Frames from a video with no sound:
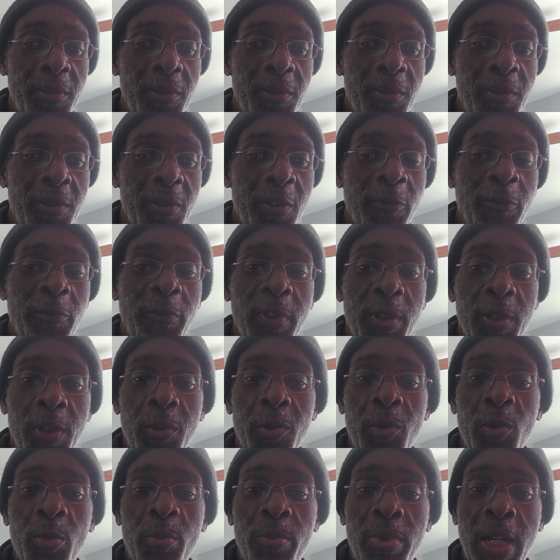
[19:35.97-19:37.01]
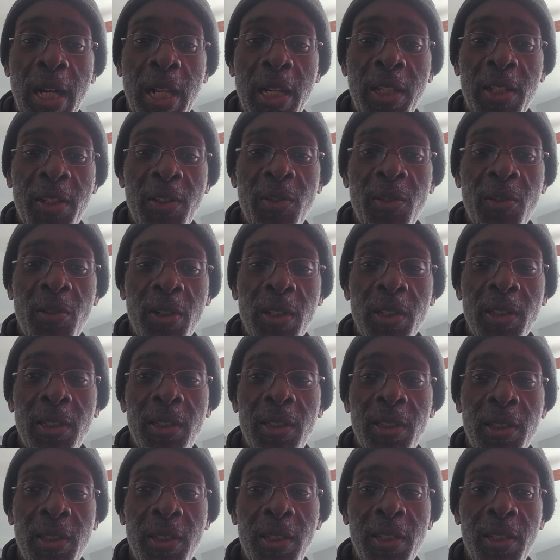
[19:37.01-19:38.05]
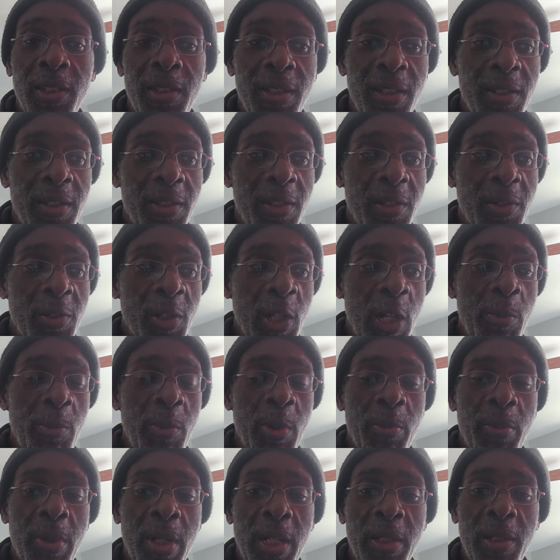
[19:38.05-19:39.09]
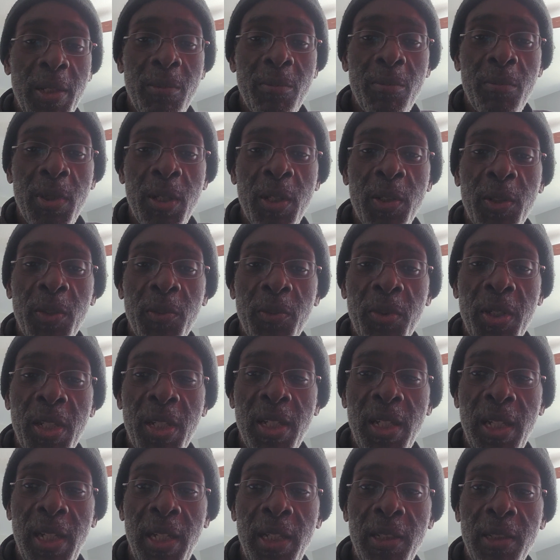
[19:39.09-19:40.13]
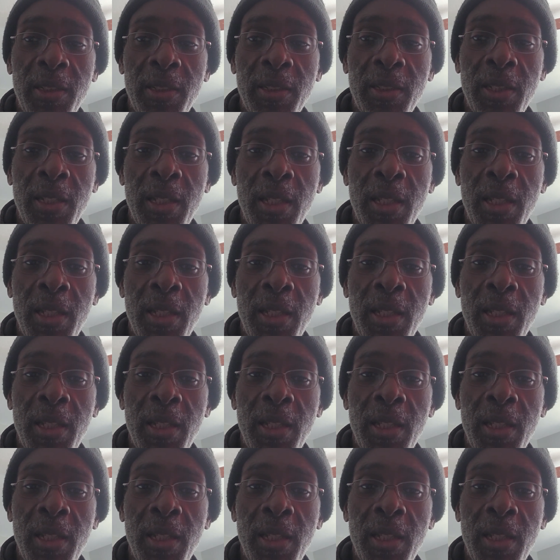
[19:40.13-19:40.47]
Your physical body is determined by your mental state